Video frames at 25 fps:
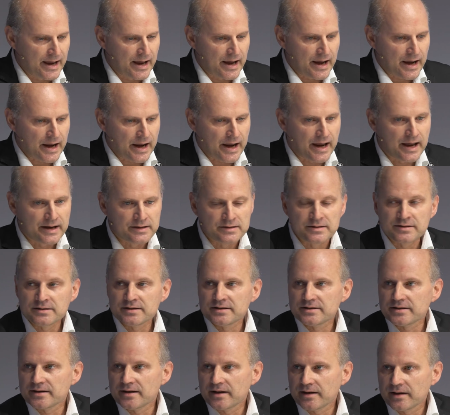And
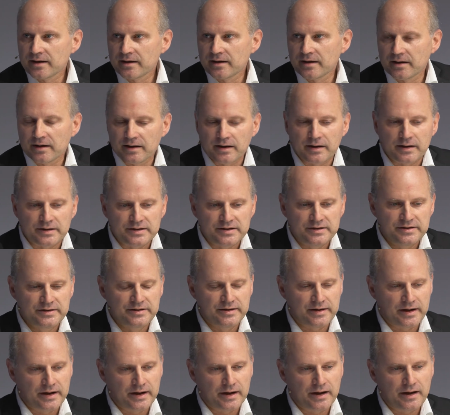the
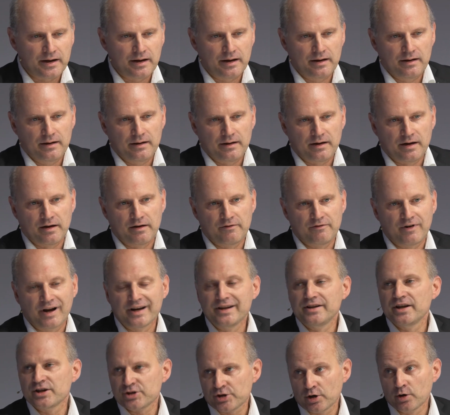
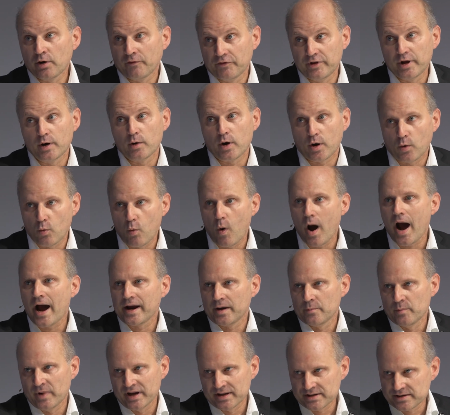validation of the
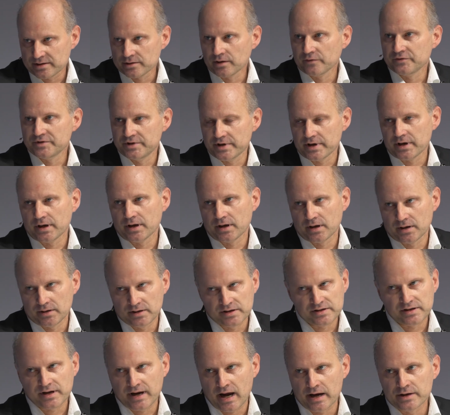requirements of this
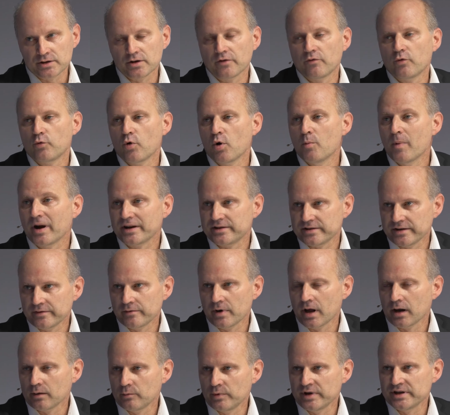kind of raw
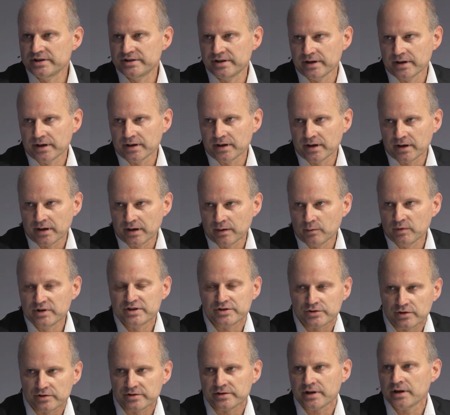material with
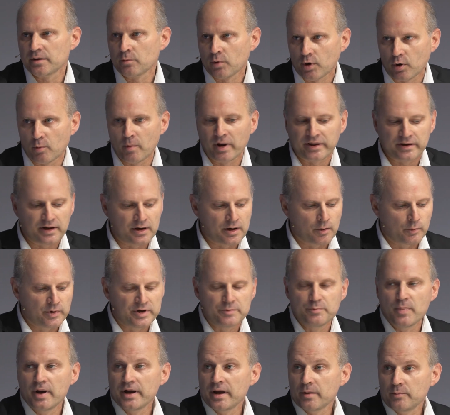sustainable raw material with
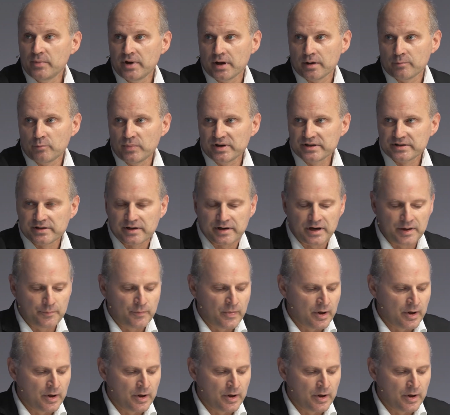BMB scheme.